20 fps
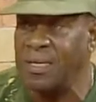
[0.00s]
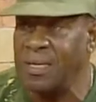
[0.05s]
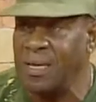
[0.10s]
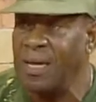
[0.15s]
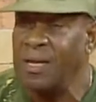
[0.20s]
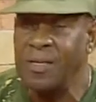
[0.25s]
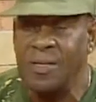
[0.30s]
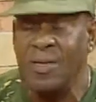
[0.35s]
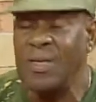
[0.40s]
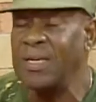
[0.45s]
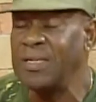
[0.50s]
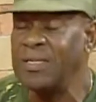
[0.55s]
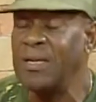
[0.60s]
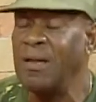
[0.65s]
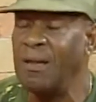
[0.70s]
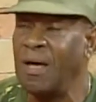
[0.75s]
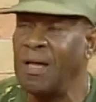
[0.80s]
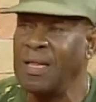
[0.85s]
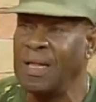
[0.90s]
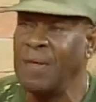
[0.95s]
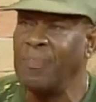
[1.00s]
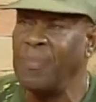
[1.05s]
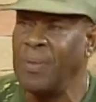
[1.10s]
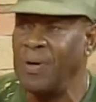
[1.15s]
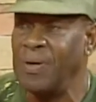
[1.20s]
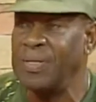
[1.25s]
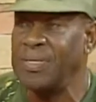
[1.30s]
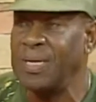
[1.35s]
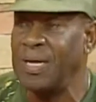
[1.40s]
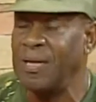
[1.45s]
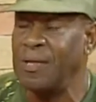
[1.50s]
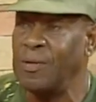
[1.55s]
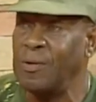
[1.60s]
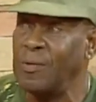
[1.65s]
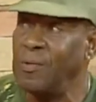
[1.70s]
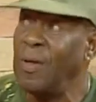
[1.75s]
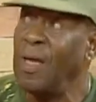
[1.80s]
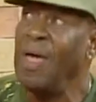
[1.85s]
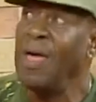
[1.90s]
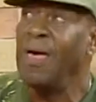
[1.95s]
And so there's a lot that parents can
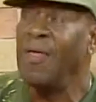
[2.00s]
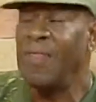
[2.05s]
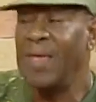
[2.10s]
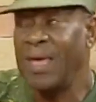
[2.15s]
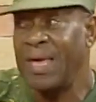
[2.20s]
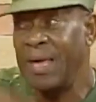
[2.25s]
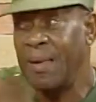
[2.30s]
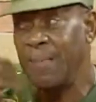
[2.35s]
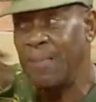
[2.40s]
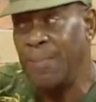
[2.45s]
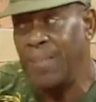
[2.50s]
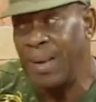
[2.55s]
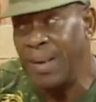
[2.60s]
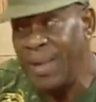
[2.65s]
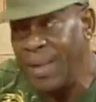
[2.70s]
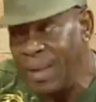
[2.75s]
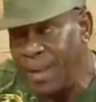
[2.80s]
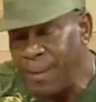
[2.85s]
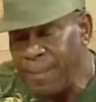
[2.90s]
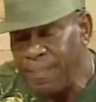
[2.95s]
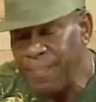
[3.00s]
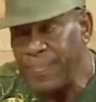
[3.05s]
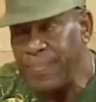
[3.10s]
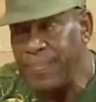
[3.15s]
do. They can play